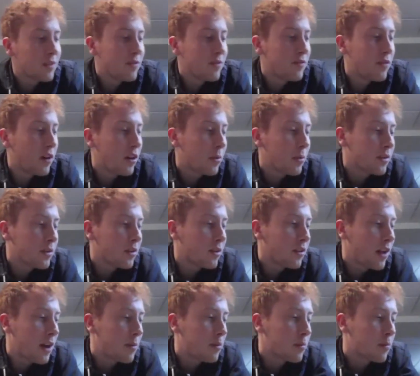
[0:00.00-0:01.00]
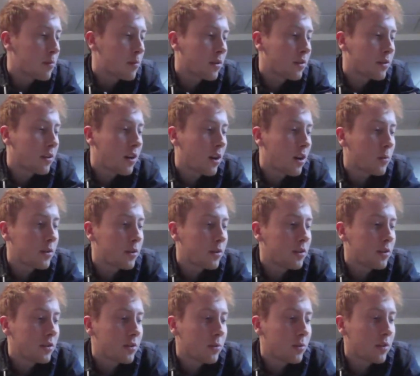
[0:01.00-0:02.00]
Following the lab report, are we just
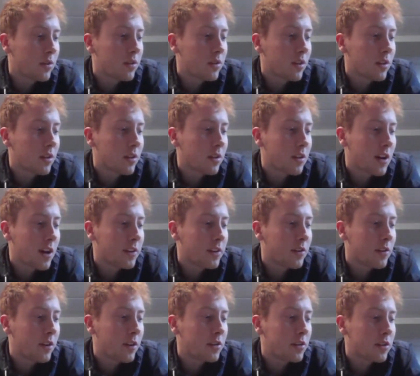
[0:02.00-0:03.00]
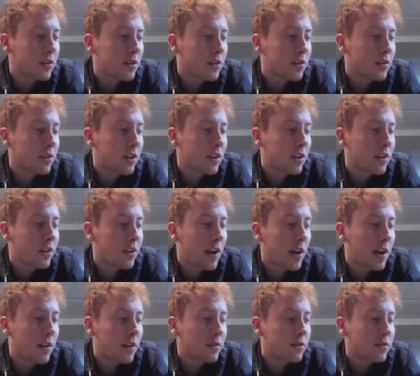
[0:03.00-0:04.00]
doing the calculation and
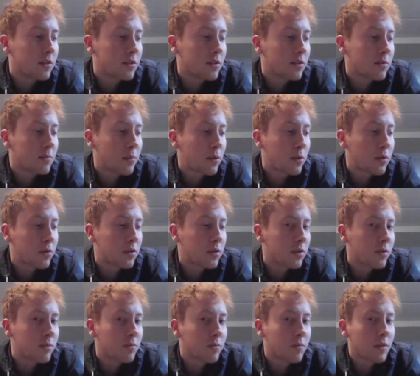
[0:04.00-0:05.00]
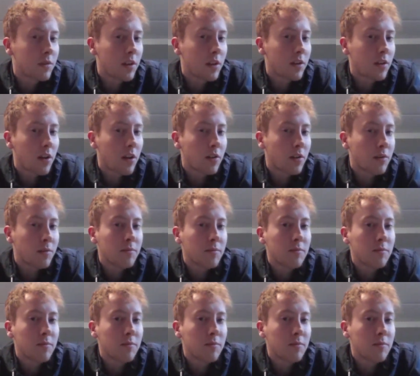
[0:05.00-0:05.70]
analysis portion and on?